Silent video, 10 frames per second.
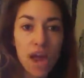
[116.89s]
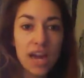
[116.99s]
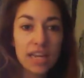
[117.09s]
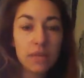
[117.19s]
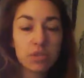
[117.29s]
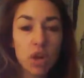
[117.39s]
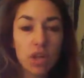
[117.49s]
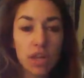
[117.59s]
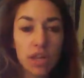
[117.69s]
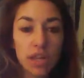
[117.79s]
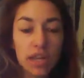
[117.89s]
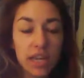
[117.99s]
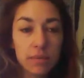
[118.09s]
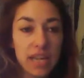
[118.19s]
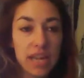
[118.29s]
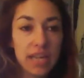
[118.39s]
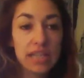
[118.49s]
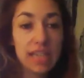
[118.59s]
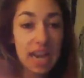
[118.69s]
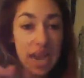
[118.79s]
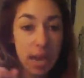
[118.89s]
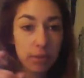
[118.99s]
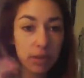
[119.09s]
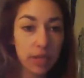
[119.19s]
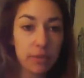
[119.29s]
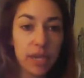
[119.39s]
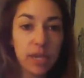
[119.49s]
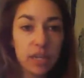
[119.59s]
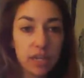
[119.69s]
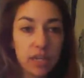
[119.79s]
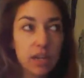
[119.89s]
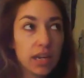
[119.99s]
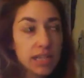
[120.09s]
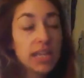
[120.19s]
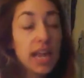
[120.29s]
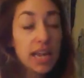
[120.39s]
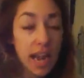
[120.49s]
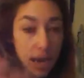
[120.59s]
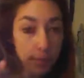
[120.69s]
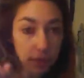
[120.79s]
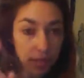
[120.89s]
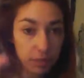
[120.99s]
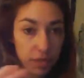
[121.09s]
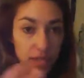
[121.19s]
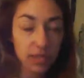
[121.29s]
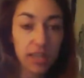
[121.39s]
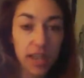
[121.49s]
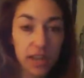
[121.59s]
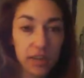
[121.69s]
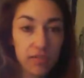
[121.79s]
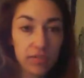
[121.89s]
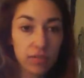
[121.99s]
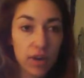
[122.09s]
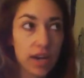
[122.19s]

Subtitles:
And he keeps saying he's enabling me. He's enabling me to live right